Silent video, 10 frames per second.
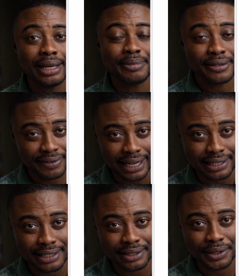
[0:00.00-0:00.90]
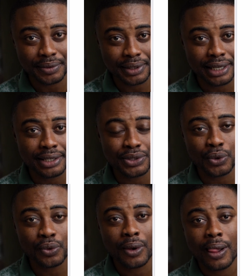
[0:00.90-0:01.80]
device, okay.
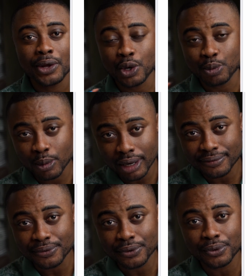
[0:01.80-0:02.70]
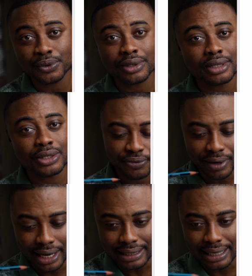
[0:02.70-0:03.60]
So your mobile phone, so
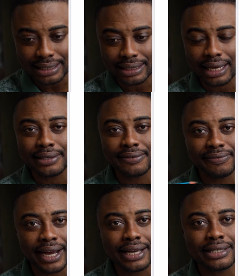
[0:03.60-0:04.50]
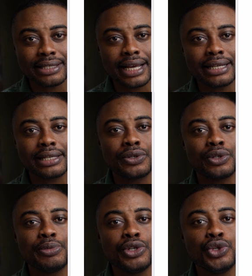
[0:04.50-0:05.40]
far as it's a device that
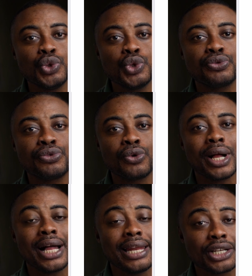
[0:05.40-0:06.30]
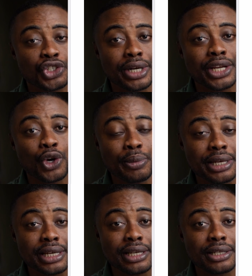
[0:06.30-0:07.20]
could be used for electronic
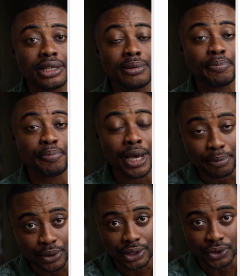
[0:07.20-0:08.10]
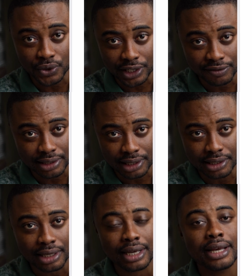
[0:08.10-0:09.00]
communication purposes or
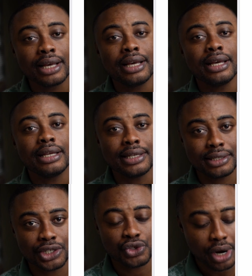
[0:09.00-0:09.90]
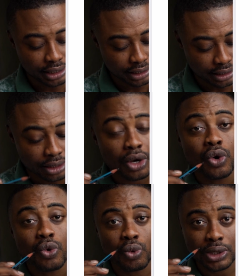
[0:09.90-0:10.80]
services, this instruction
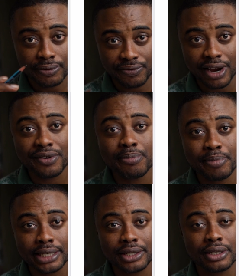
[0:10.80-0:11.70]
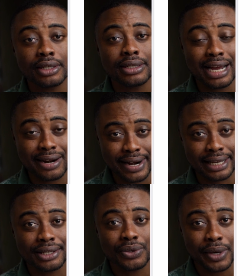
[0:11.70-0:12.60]
was very much
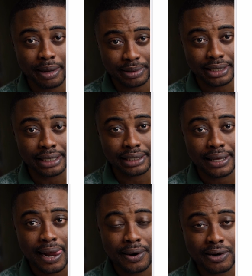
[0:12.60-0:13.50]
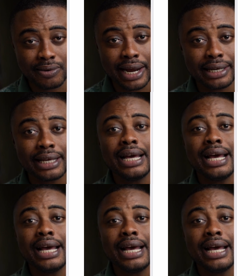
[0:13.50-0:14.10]
direct to MTN. All right.